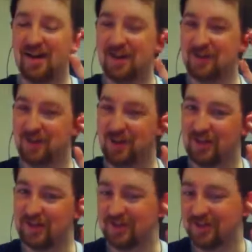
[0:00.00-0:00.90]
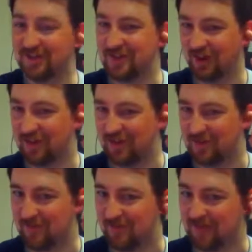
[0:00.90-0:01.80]
So let's talk about
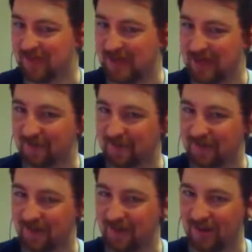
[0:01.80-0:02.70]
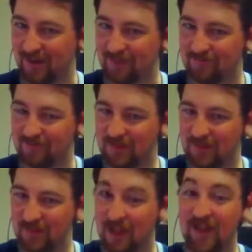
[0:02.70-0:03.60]
some other games.
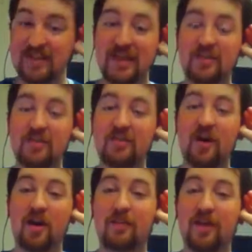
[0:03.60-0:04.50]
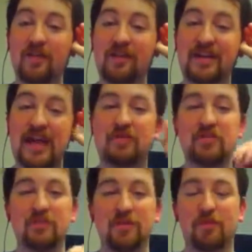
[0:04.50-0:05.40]
Let's actually talk about the games
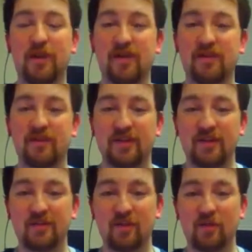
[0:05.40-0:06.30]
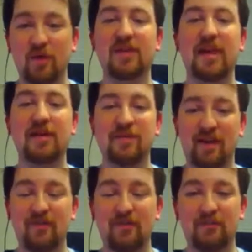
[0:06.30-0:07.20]
that you've been playing, Zealeus. So what games
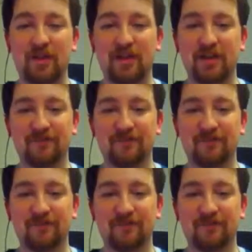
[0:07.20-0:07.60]
have you been playing?